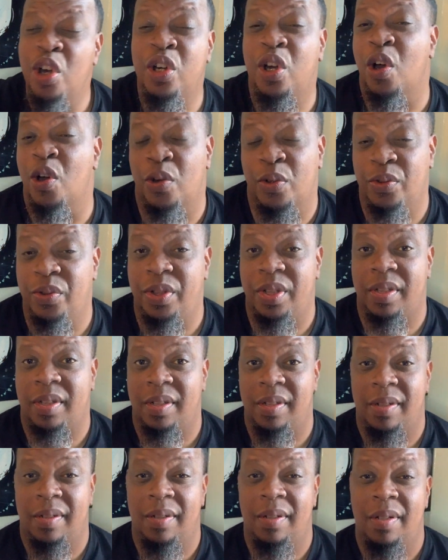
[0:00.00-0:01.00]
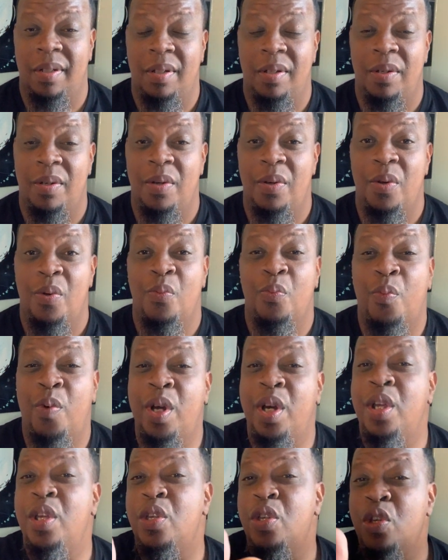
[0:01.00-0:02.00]
goals? What
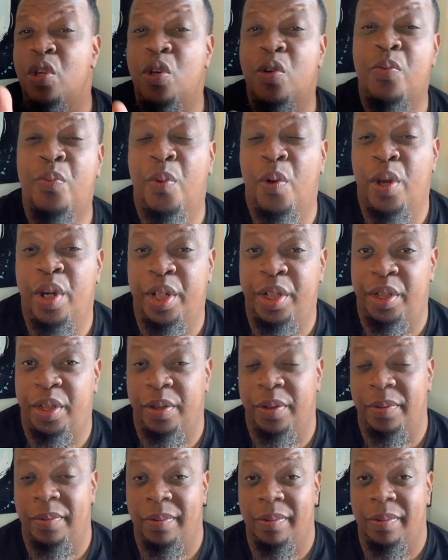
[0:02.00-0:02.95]
do you want to do?